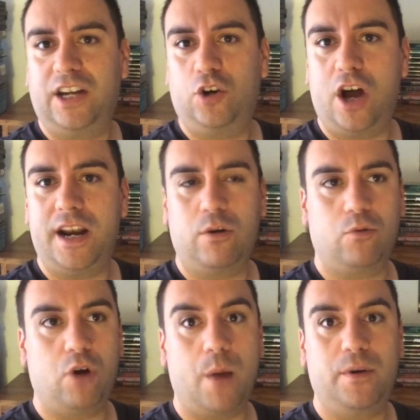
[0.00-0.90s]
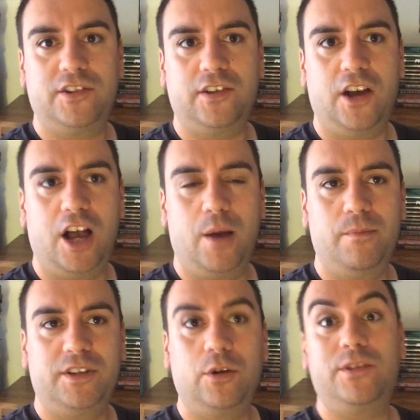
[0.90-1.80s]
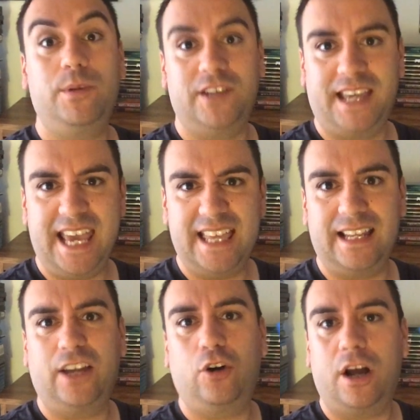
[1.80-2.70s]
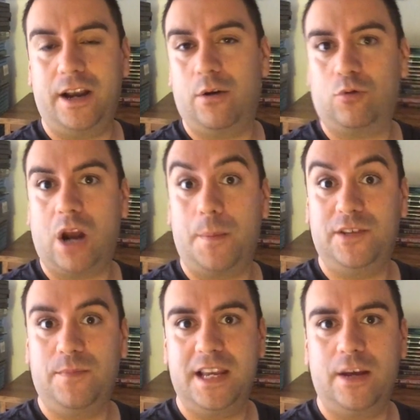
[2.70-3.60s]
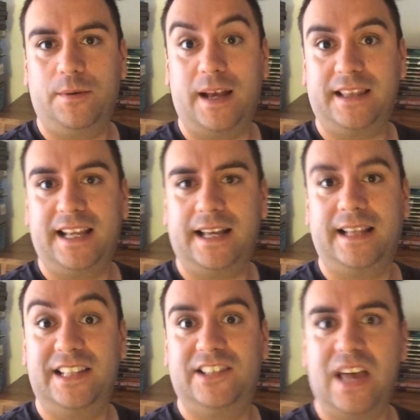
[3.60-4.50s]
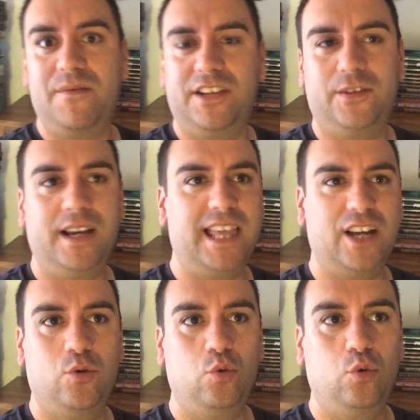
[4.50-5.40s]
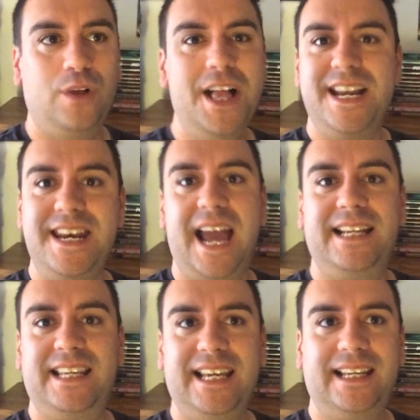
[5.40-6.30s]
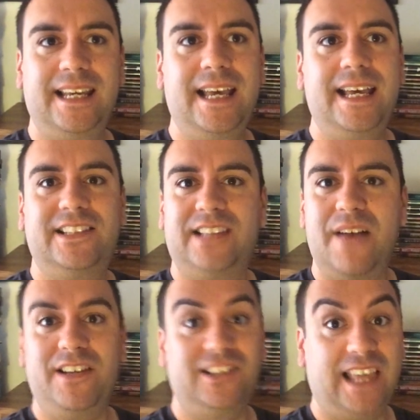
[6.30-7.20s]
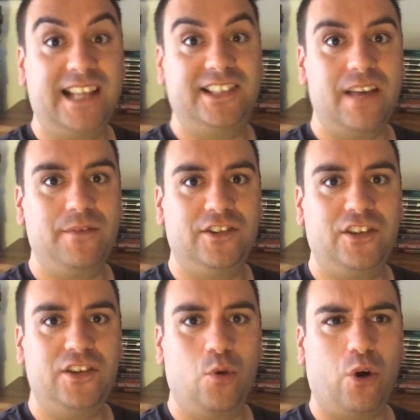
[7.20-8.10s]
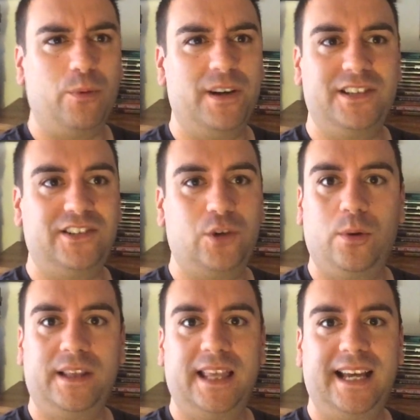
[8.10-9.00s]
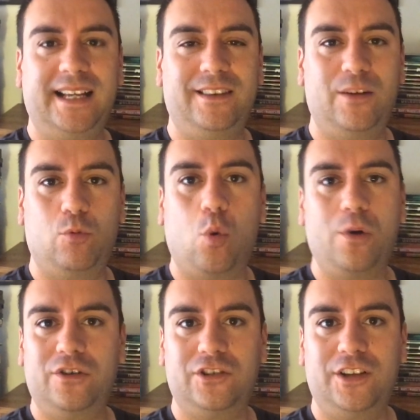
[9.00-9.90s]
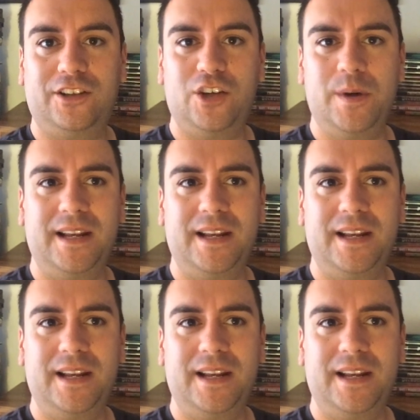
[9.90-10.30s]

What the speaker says: later on, Eric Roberts shows him when he was a kid, and later on, Eric Roberts is meeting him in 1970s. So you get that cool 1970s, late 70s New York, where it's just totally like the Warriors look to